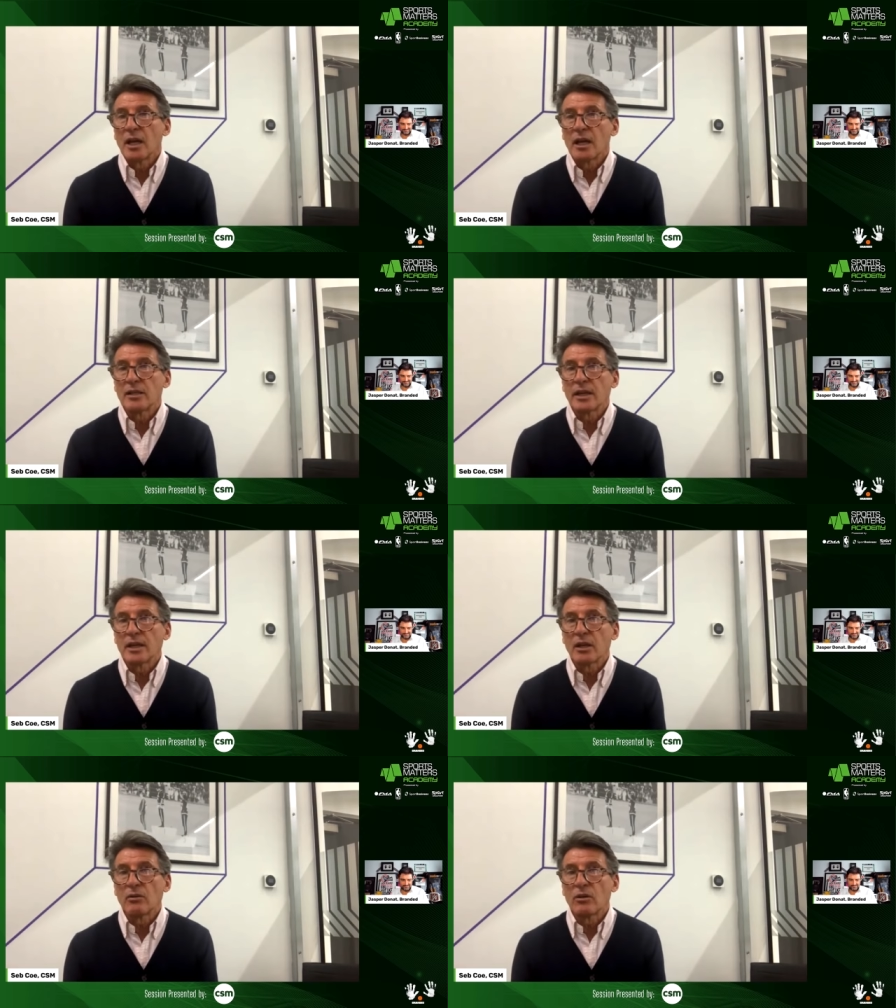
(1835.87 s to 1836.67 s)
uh,
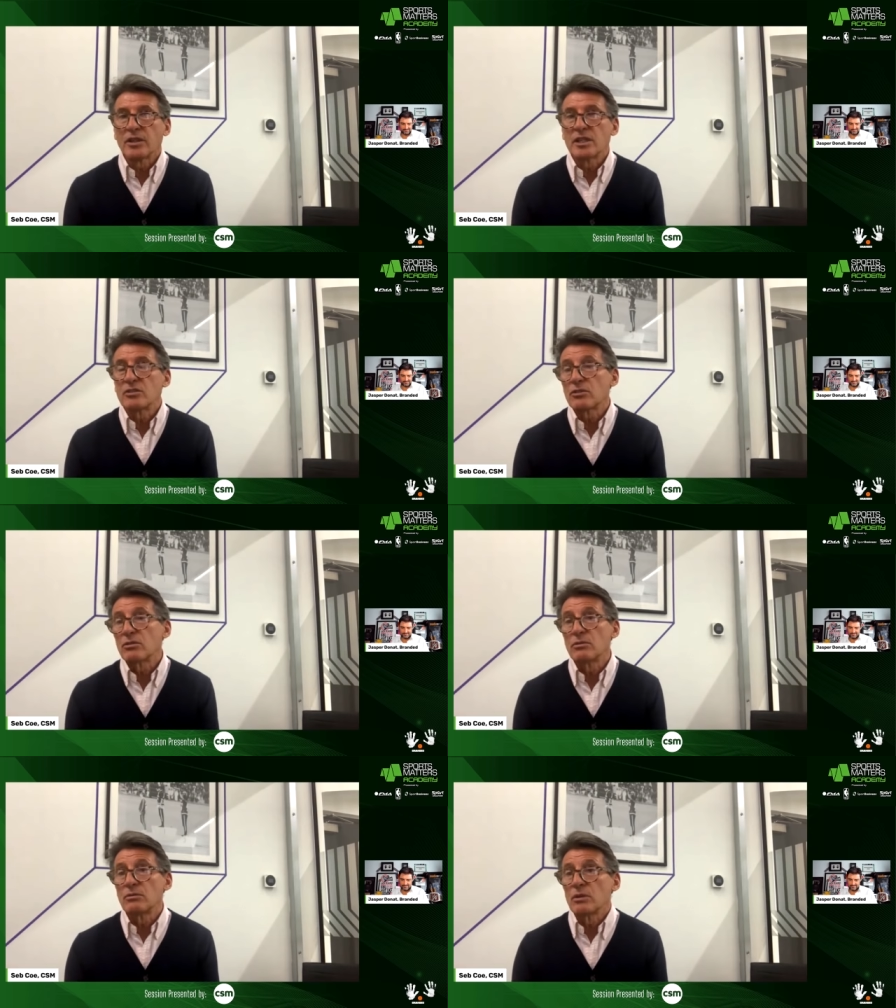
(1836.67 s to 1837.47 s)
they go on
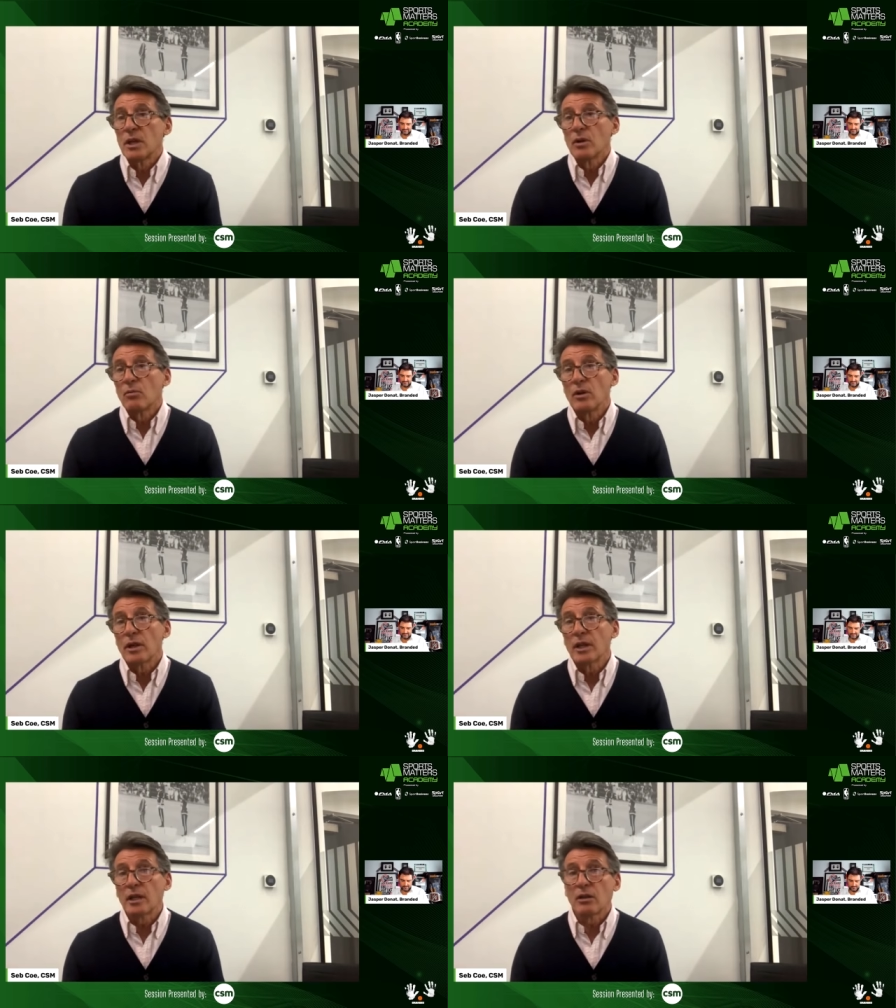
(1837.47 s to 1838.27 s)
into
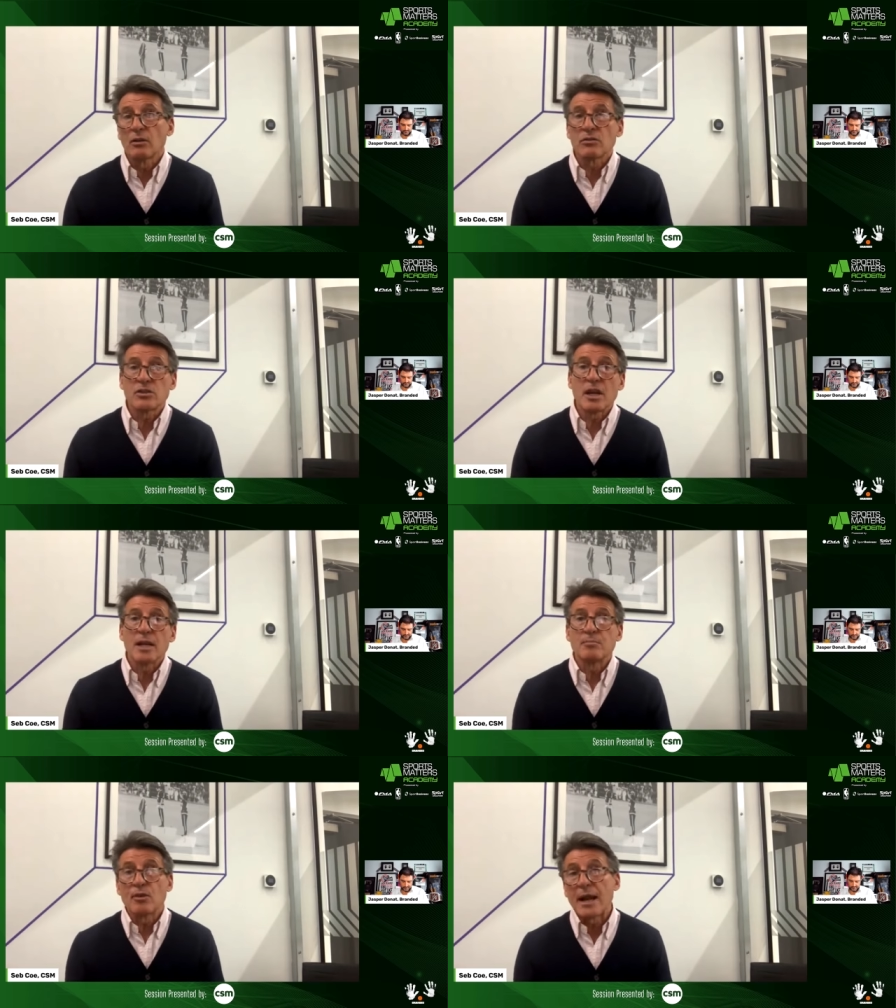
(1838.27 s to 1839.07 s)
working
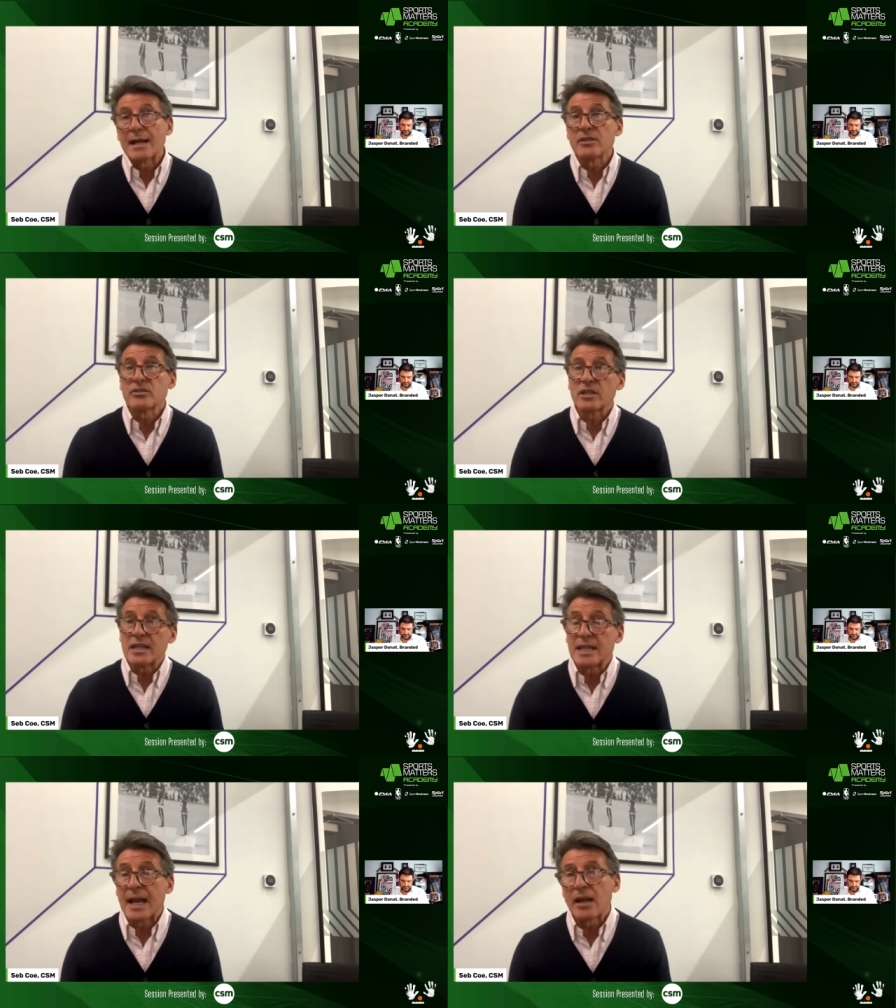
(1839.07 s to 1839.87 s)
alongside brands
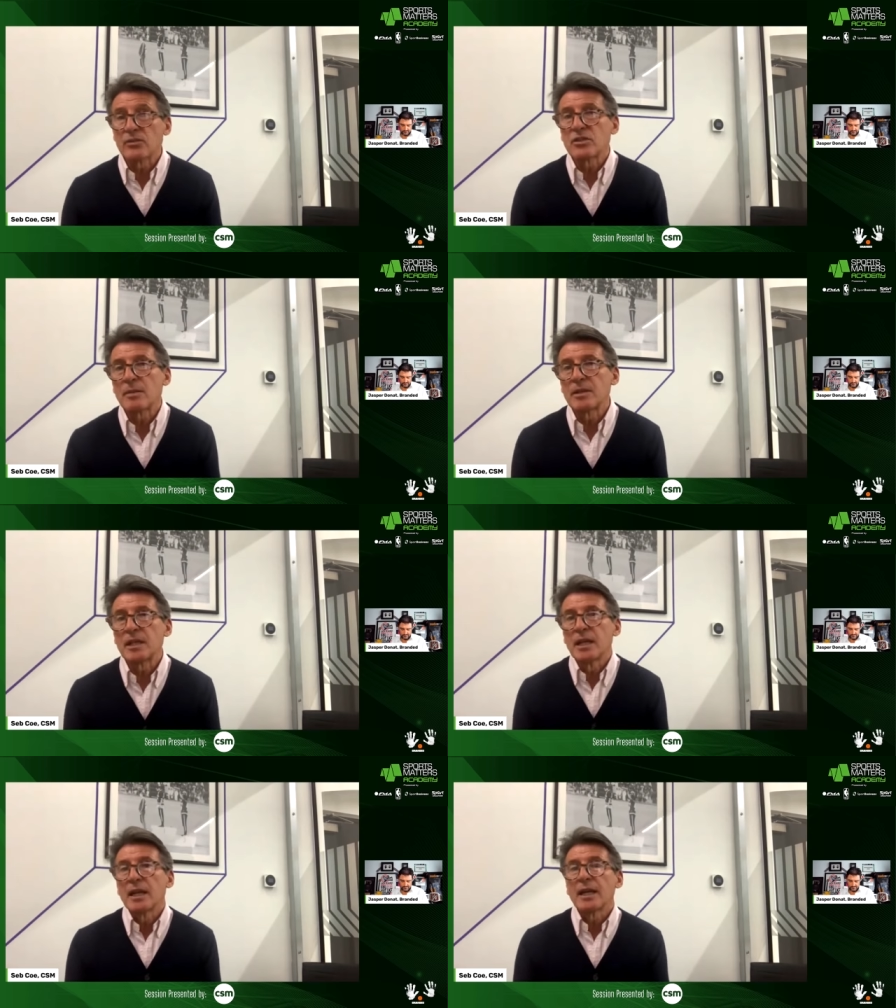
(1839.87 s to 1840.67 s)
in-house. I
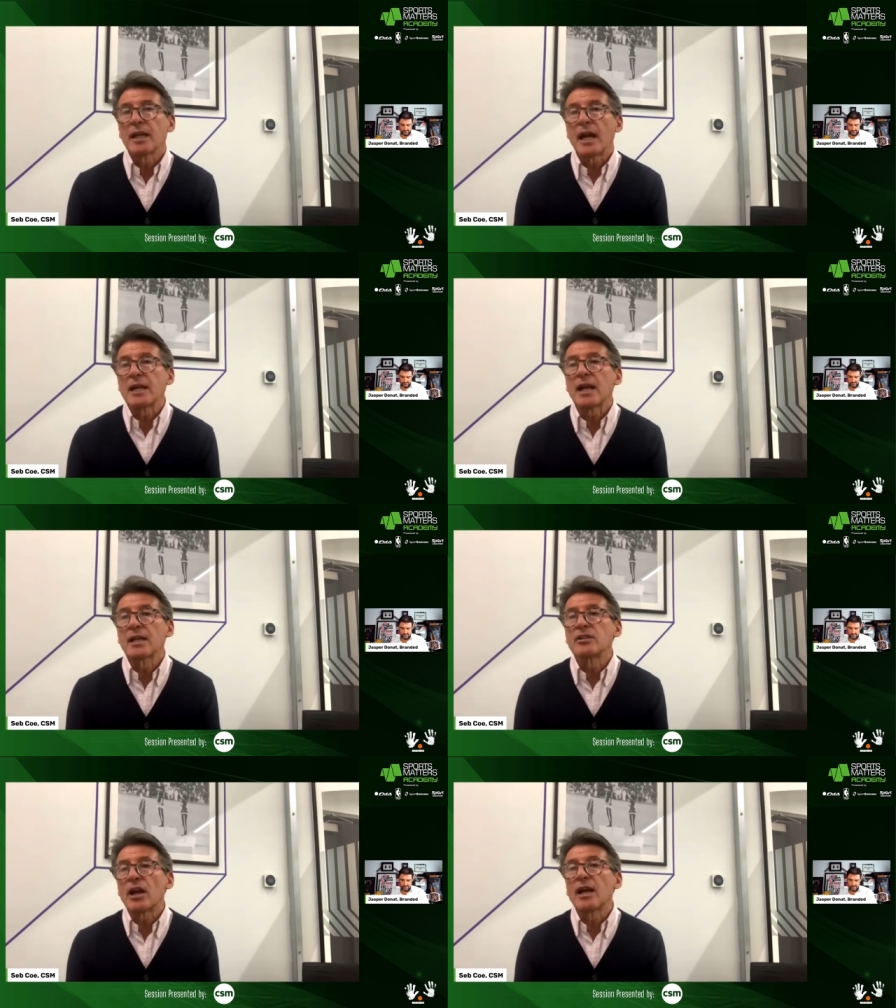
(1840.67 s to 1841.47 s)
mean, it,
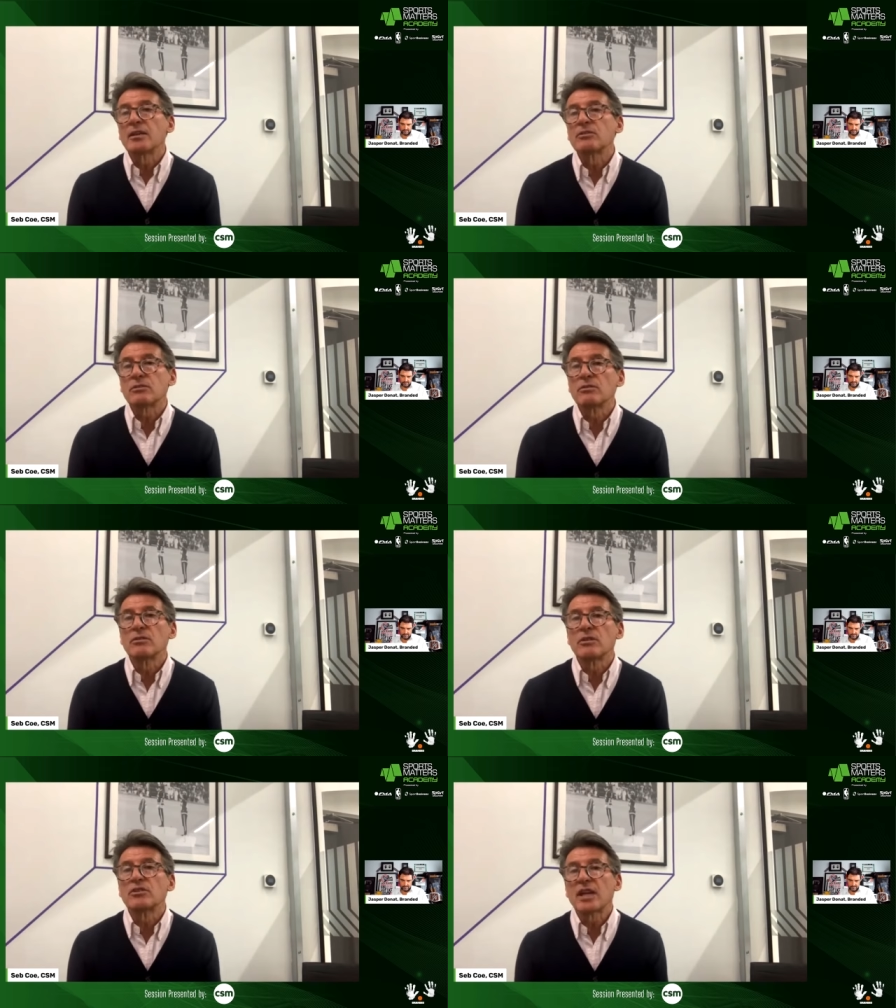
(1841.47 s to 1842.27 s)
and and
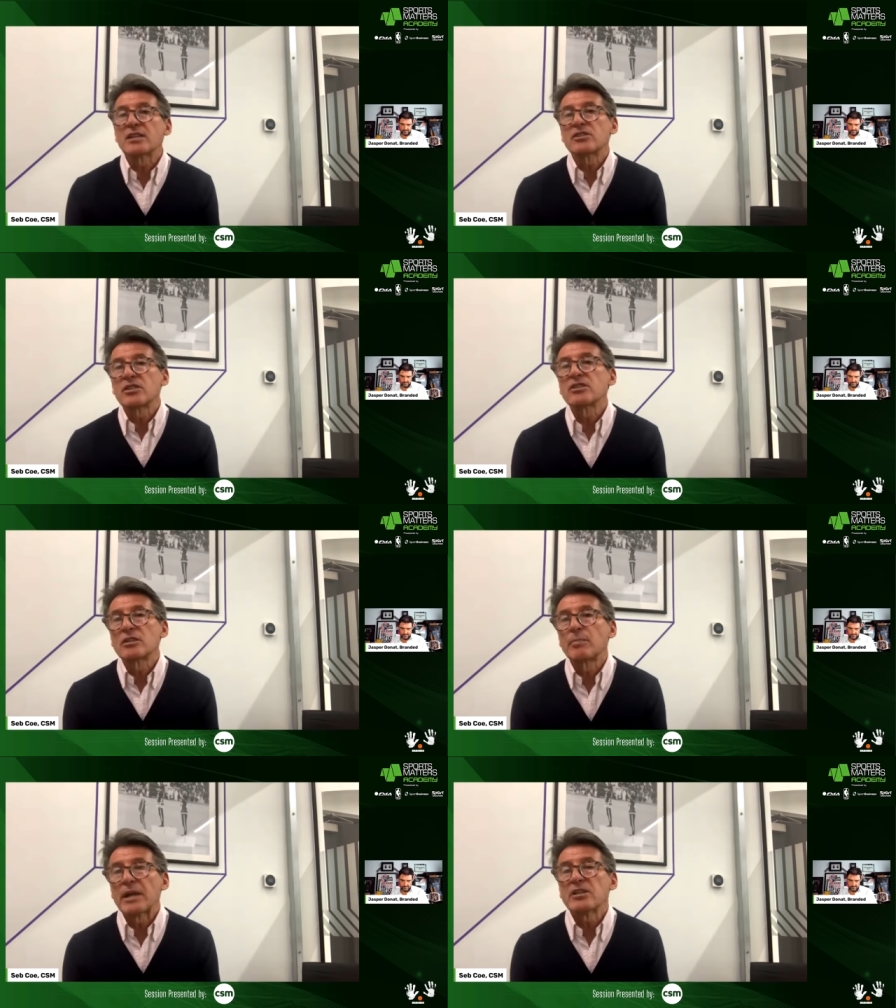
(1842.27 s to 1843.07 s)
the genesis,
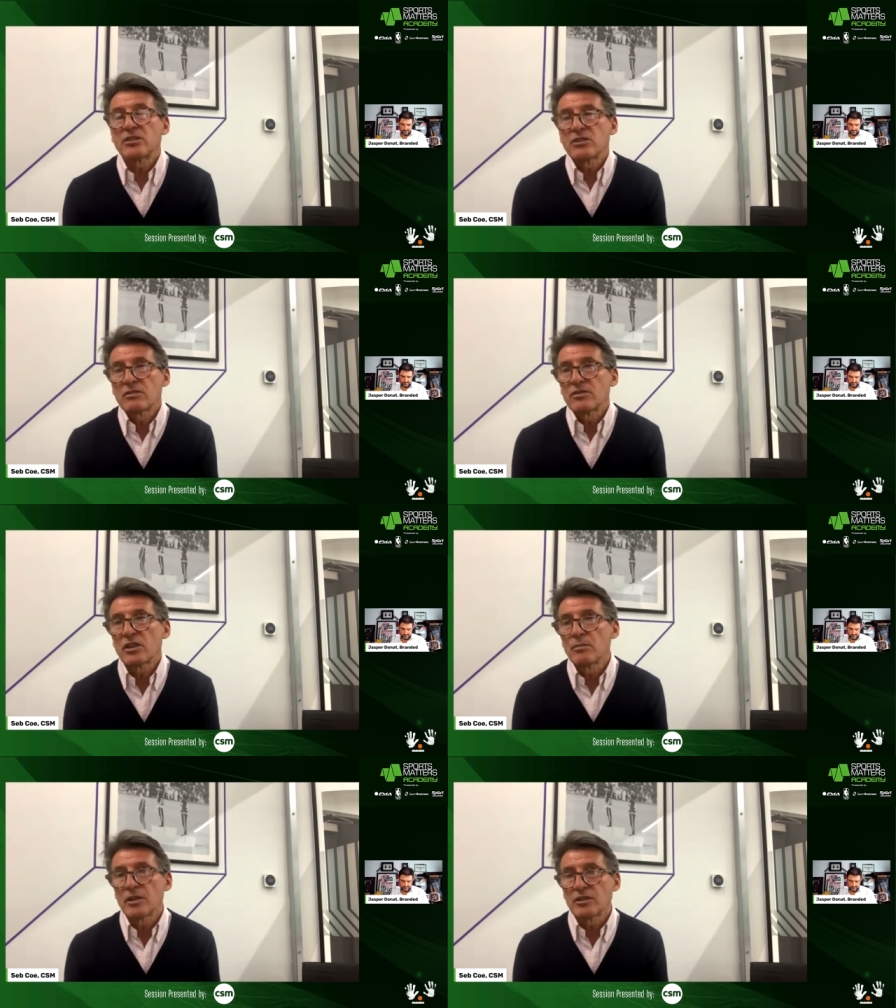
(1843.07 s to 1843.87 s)
the basis of
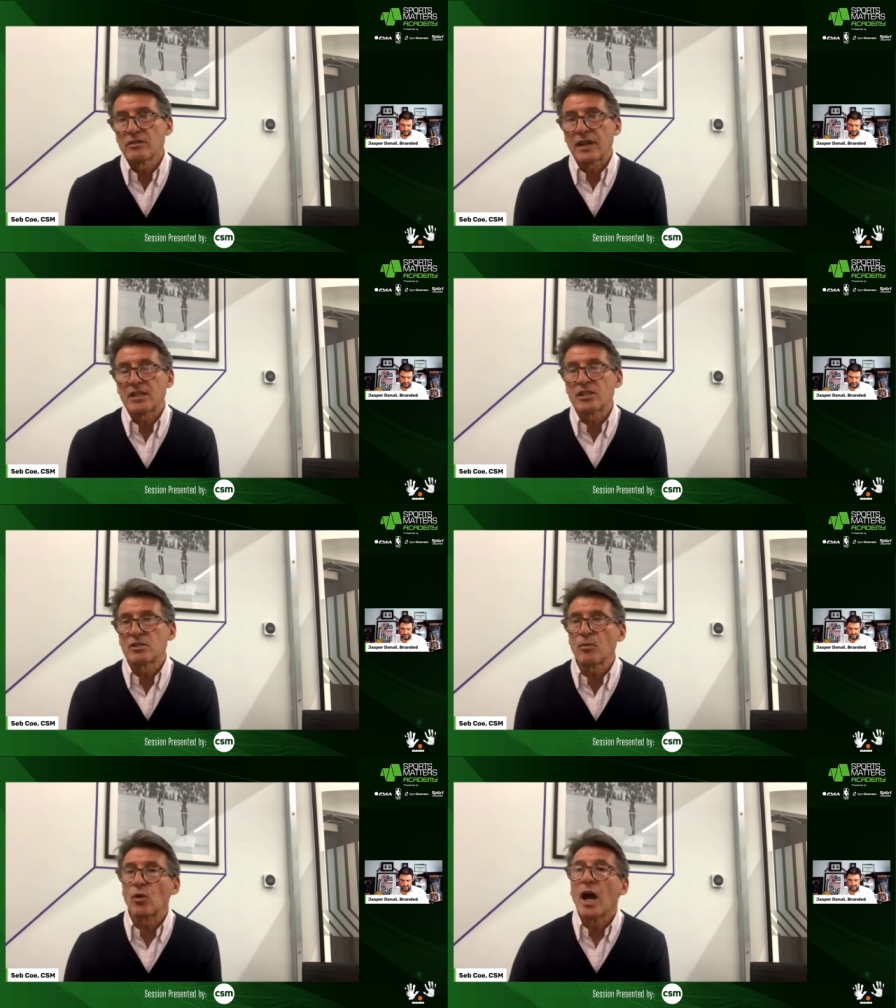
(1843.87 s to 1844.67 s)
so much of that is
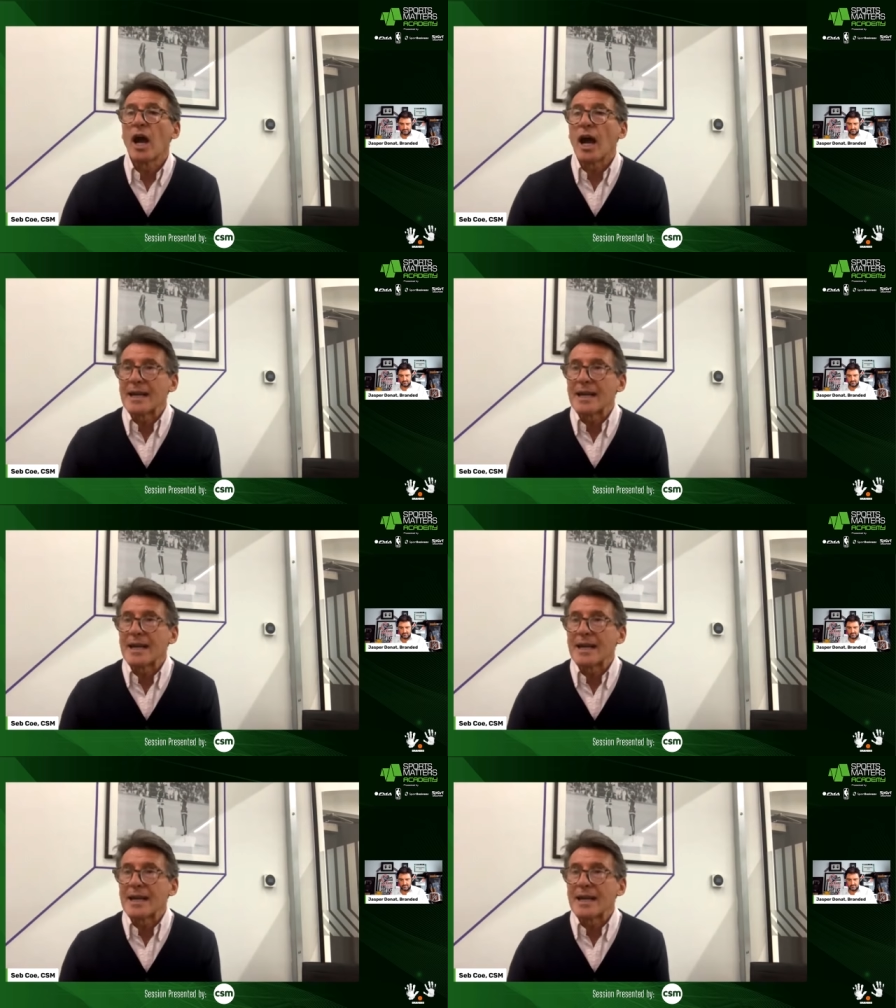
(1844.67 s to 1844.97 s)
sport.